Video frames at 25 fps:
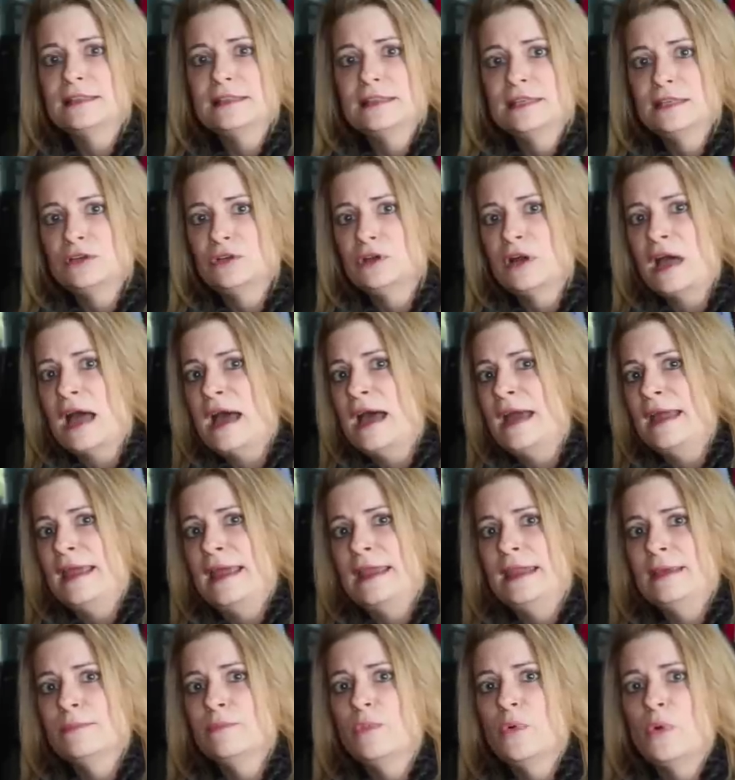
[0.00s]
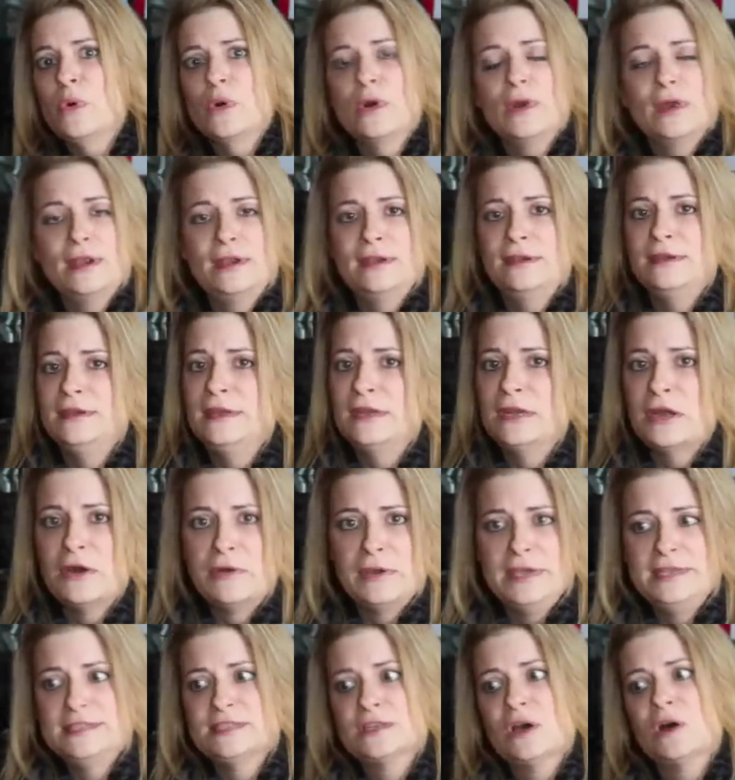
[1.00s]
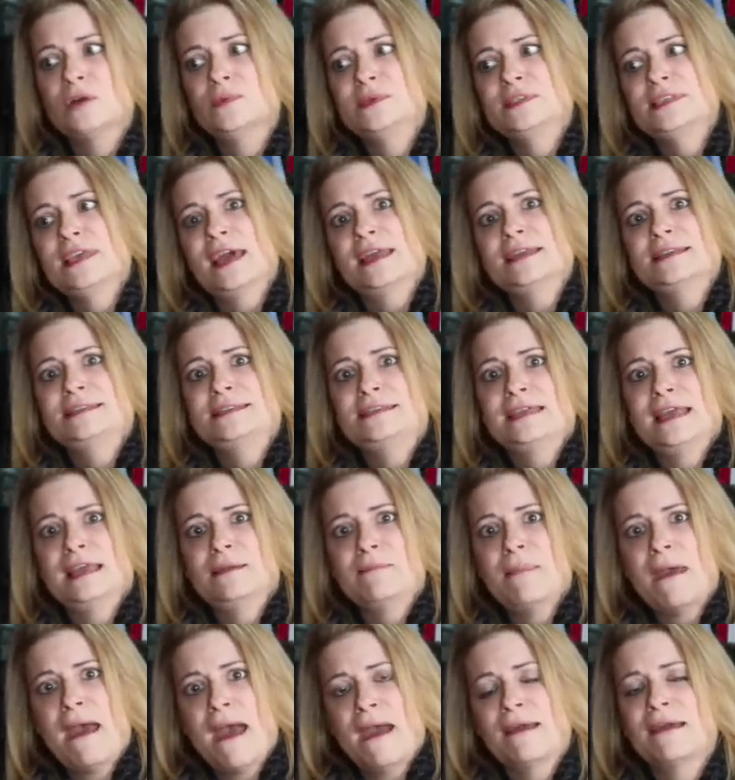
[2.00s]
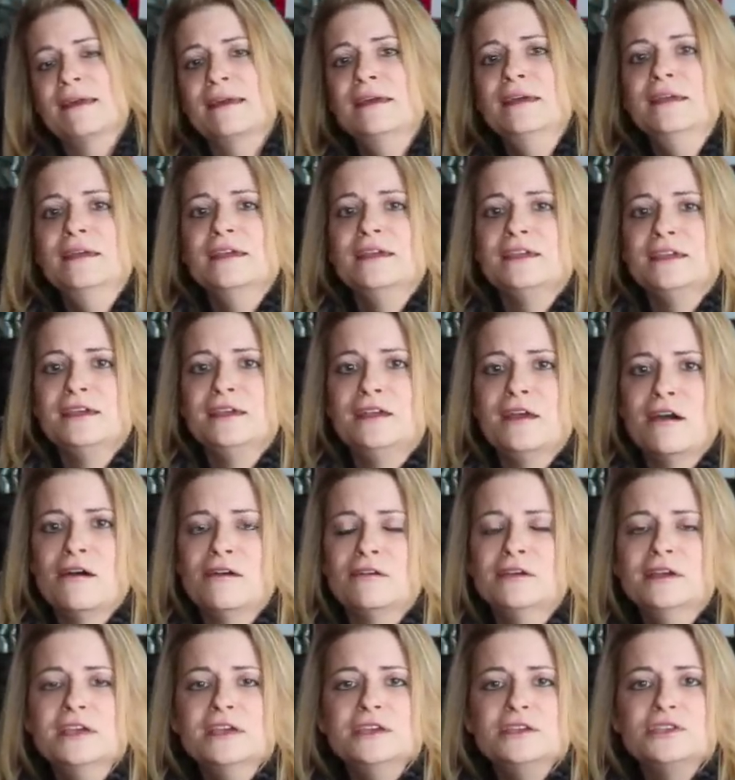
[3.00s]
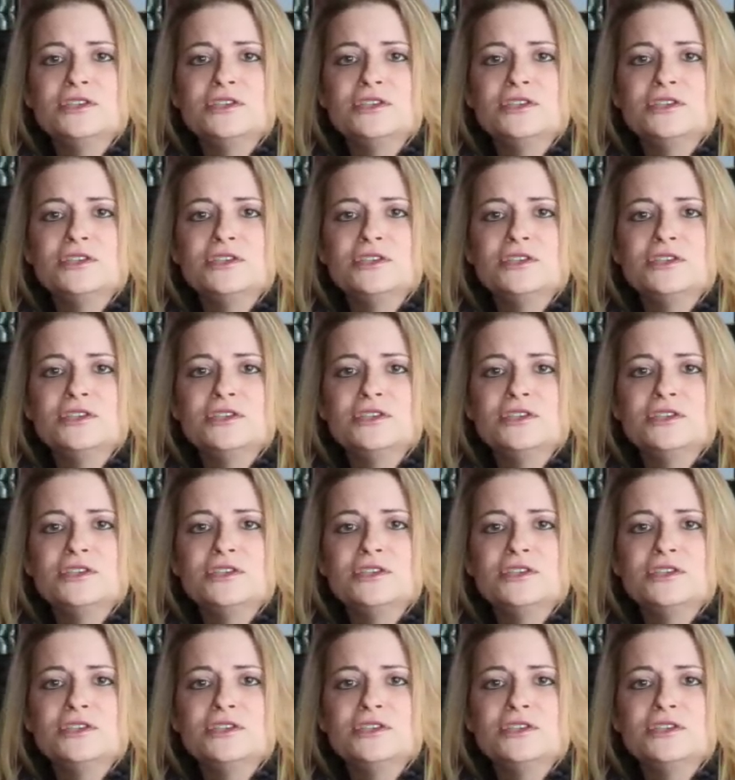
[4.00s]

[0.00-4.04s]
the little guy anymore and, you know, he's always got to stand back, you know.